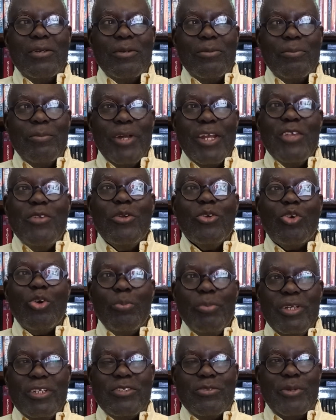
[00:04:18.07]
Management
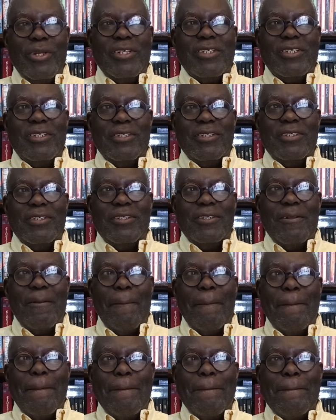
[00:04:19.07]
commitment.
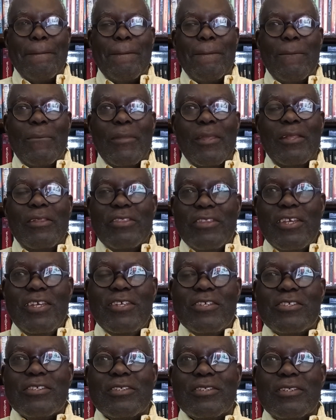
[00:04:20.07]

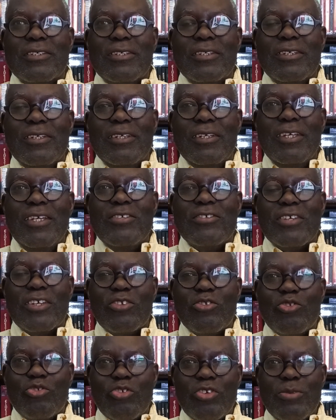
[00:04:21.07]
This is
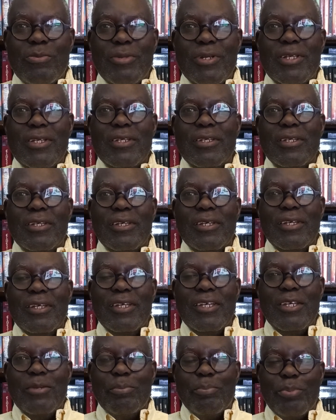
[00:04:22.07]
extremely
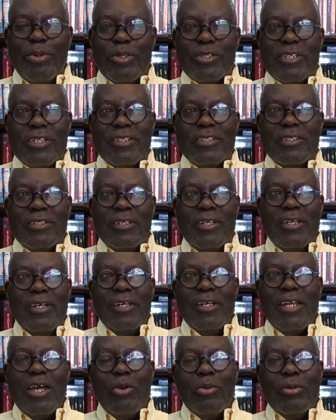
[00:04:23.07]
important.
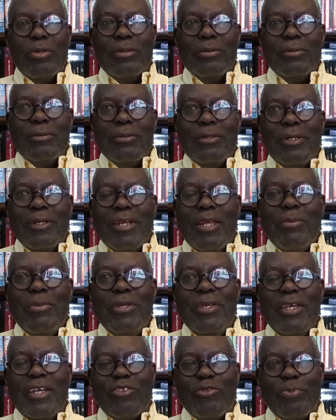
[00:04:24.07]
Now, let me
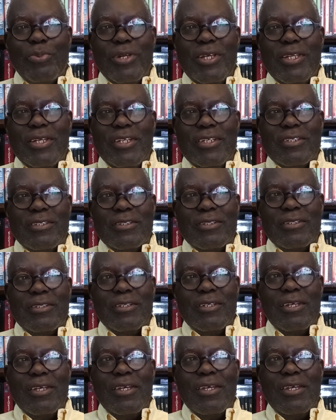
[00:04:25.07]
explain it
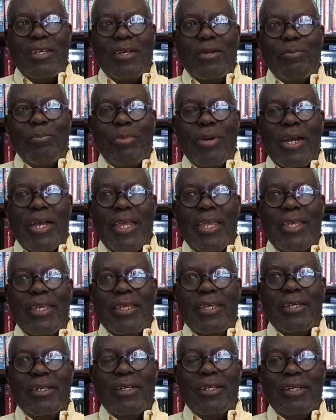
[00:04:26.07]

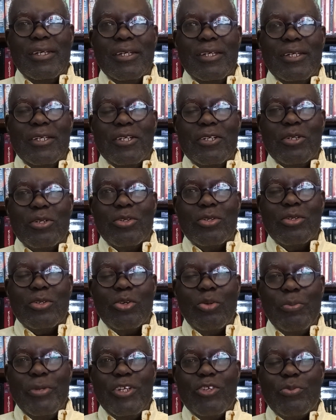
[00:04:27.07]
by
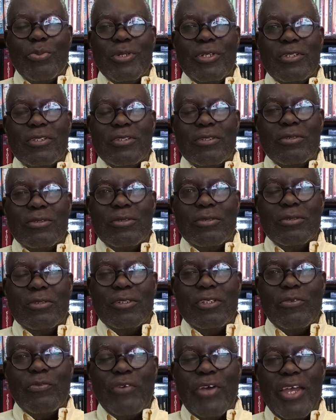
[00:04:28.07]
commitment,
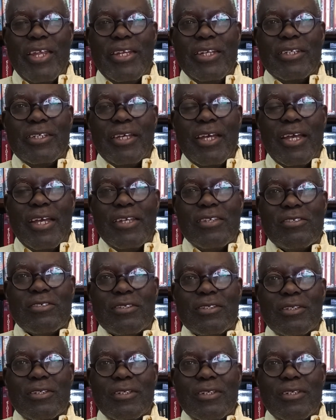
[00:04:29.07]
define it as